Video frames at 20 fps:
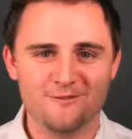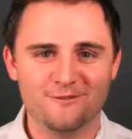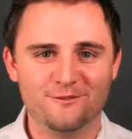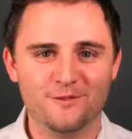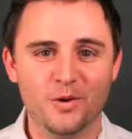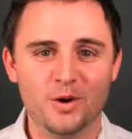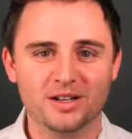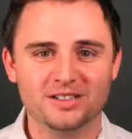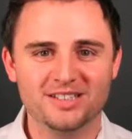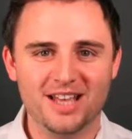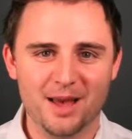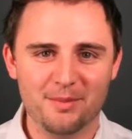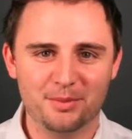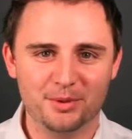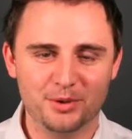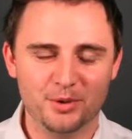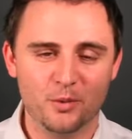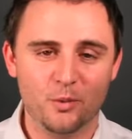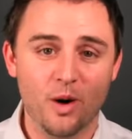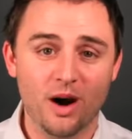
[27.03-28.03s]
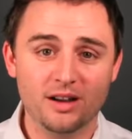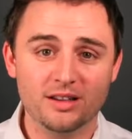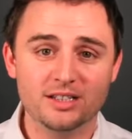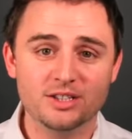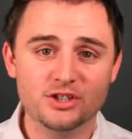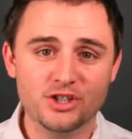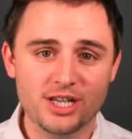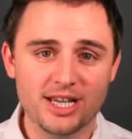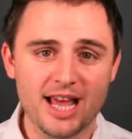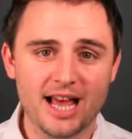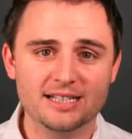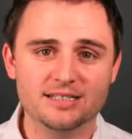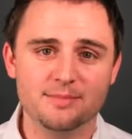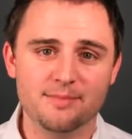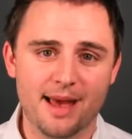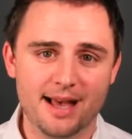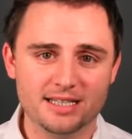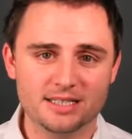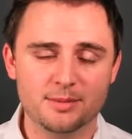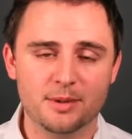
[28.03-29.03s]
For example, Wireless G has a
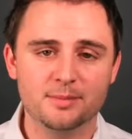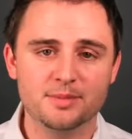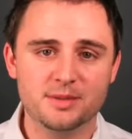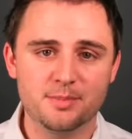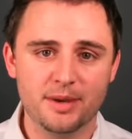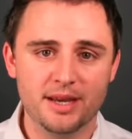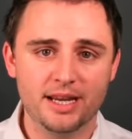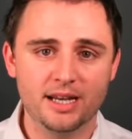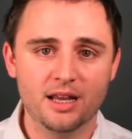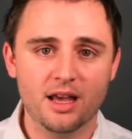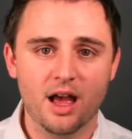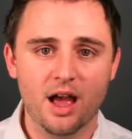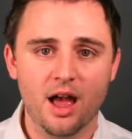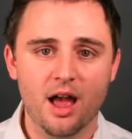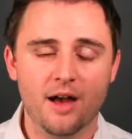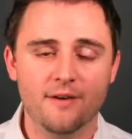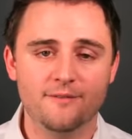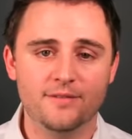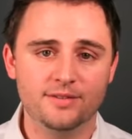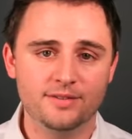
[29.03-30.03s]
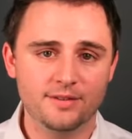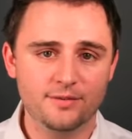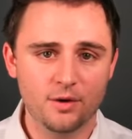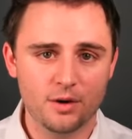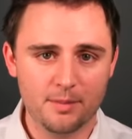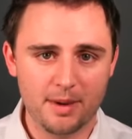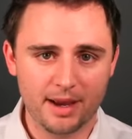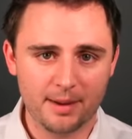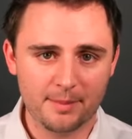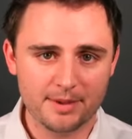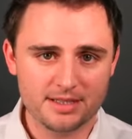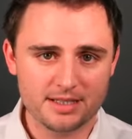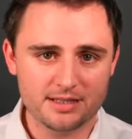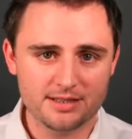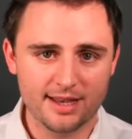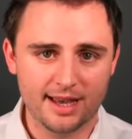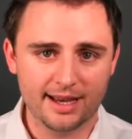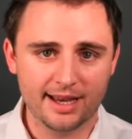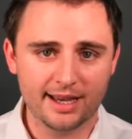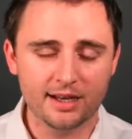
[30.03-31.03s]
maximum speed of fifty-four megabits a
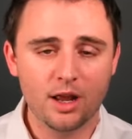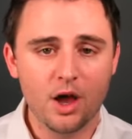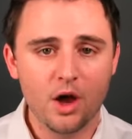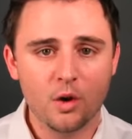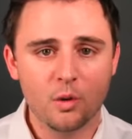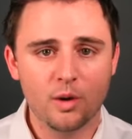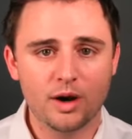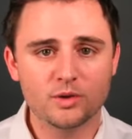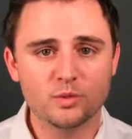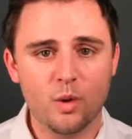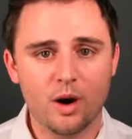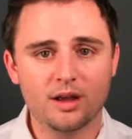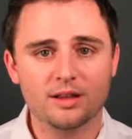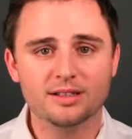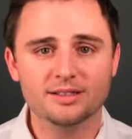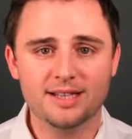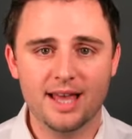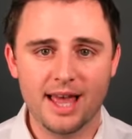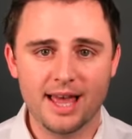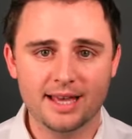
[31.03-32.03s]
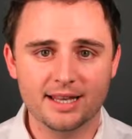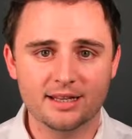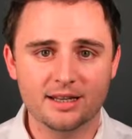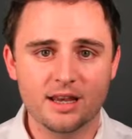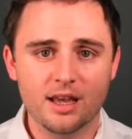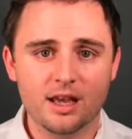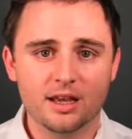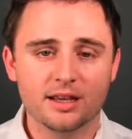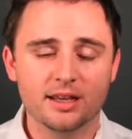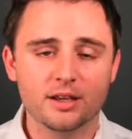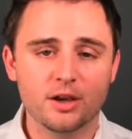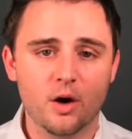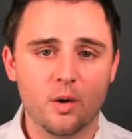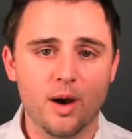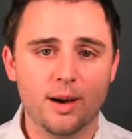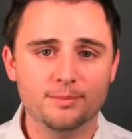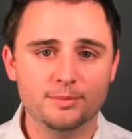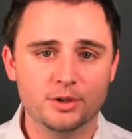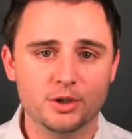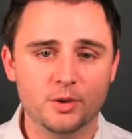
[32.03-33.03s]
second, whereas Wireless N can go
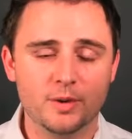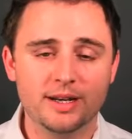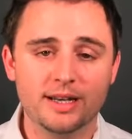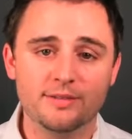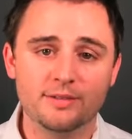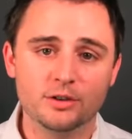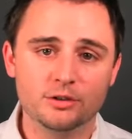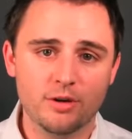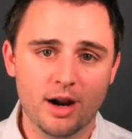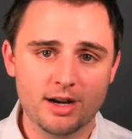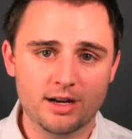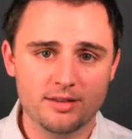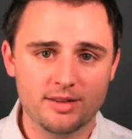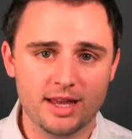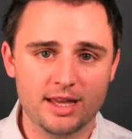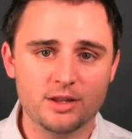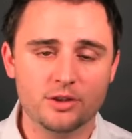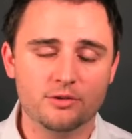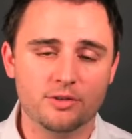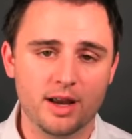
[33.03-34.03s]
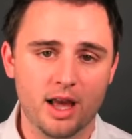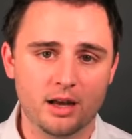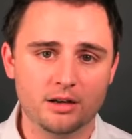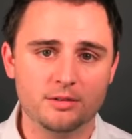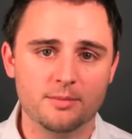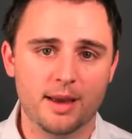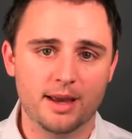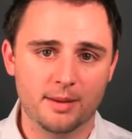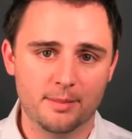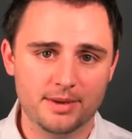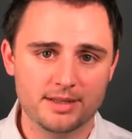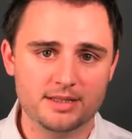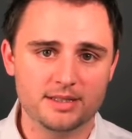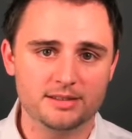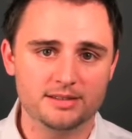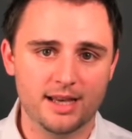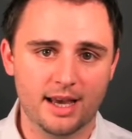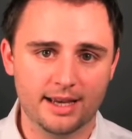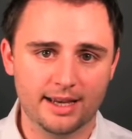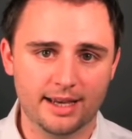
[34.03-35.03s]
up to and even greater than three hundred megabits a
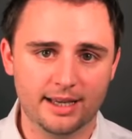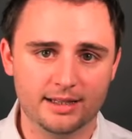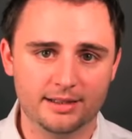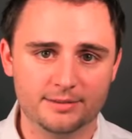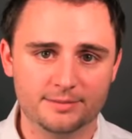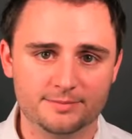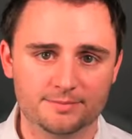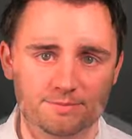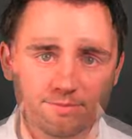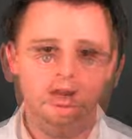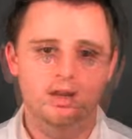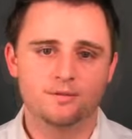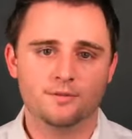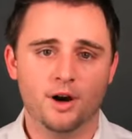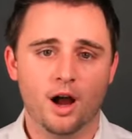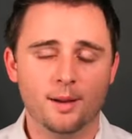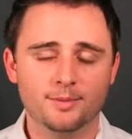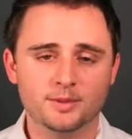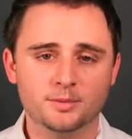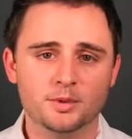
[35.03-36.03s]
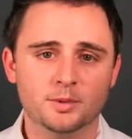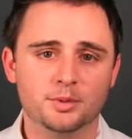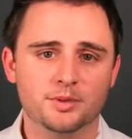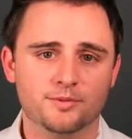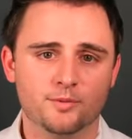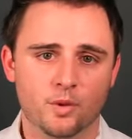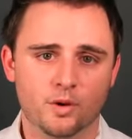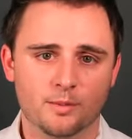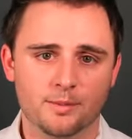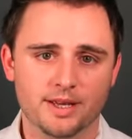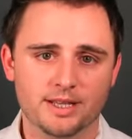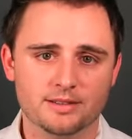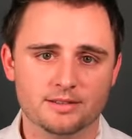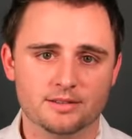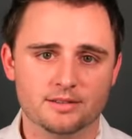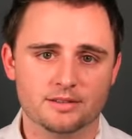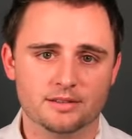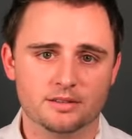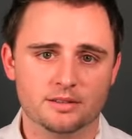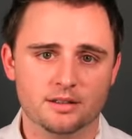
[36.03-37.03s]
second. For optimal
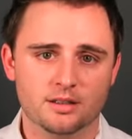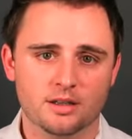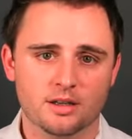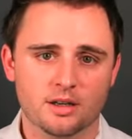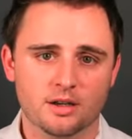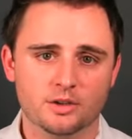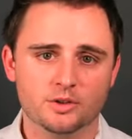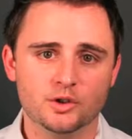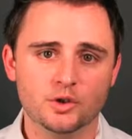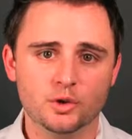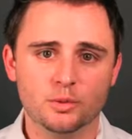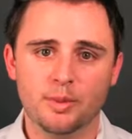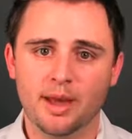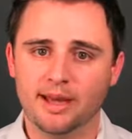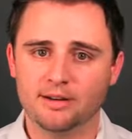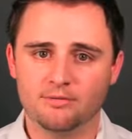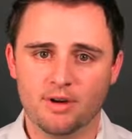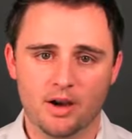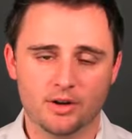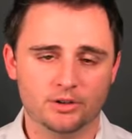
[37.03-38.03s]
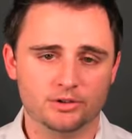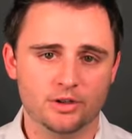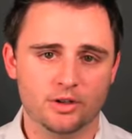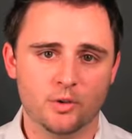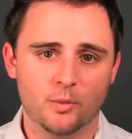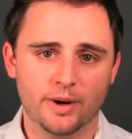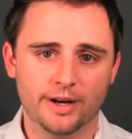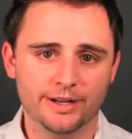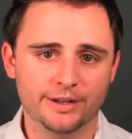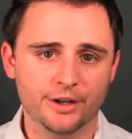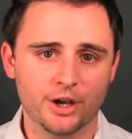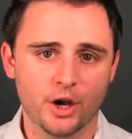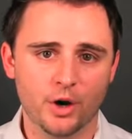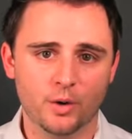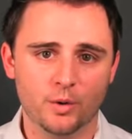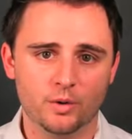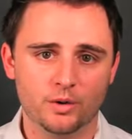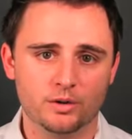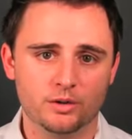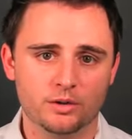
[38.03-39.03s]
performance, dual band routers are the way to
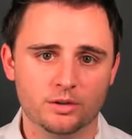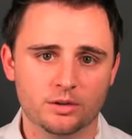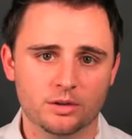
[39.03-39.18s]
go.